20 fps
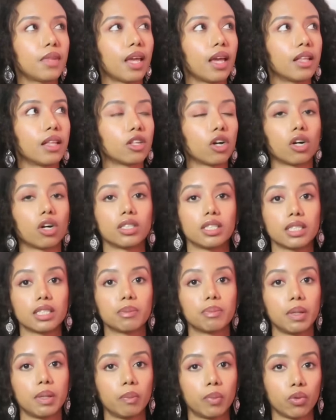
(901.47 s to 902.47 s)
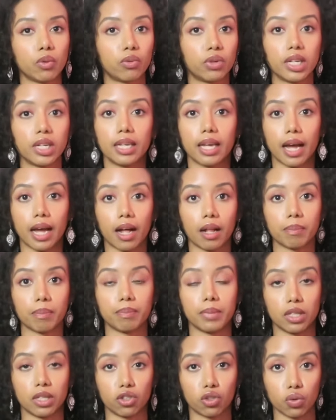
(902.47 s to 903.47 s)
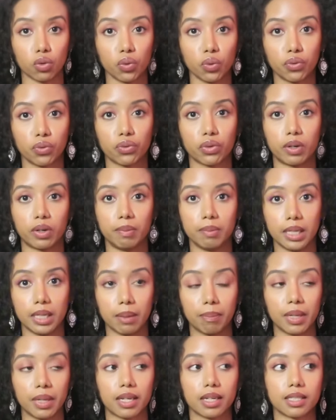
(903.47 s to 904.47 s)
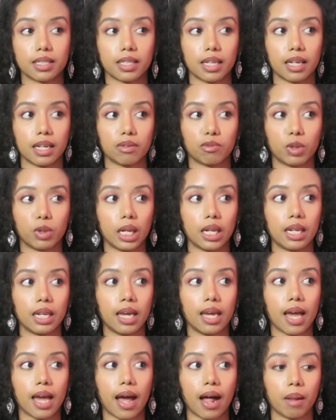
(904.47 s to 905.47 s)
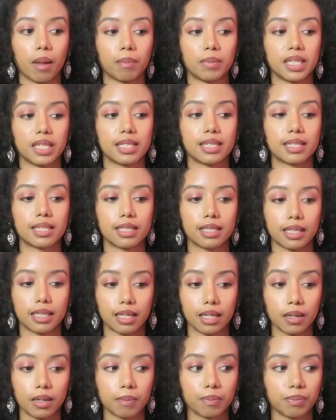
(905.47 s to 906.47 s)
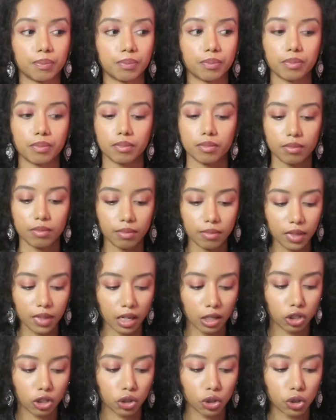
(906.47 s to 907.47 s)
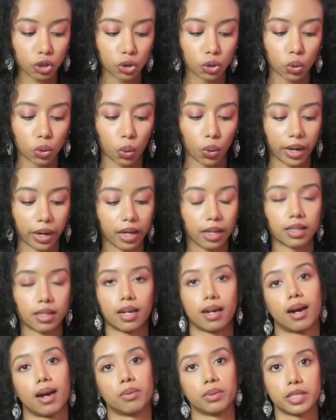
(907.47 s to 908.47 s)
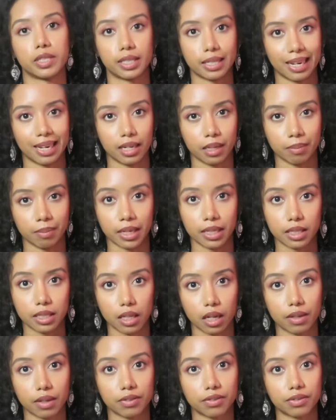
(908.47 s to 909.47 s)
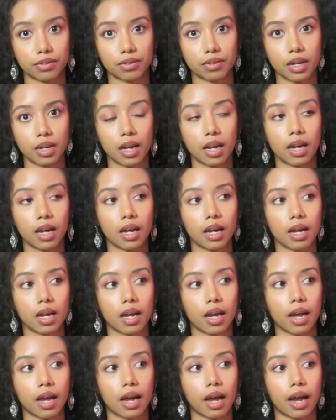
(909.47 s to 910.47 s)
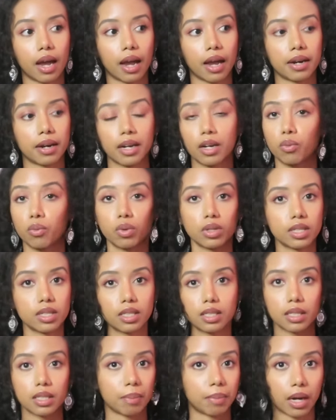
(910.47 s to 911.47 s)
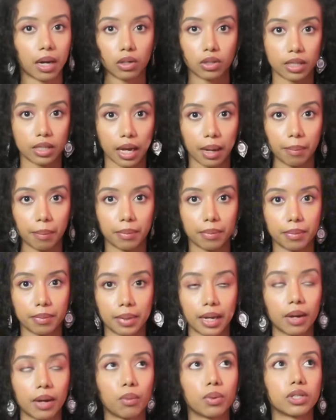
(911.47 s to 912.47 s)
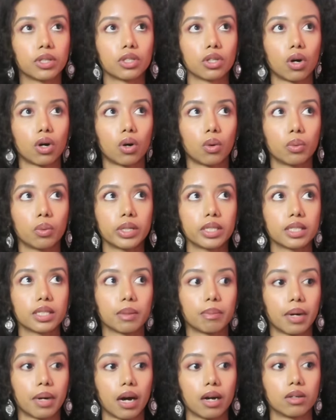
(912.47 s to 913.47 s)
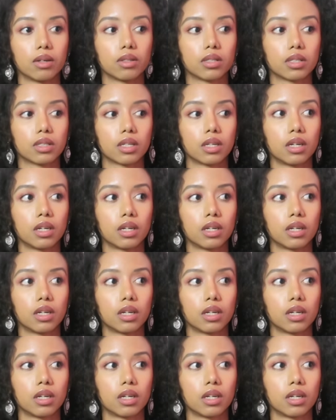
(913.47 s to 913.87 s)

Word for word: and on these people really helped me do for me because it really helped me see the story that I was telling myself. And it wasn't about them, it was always about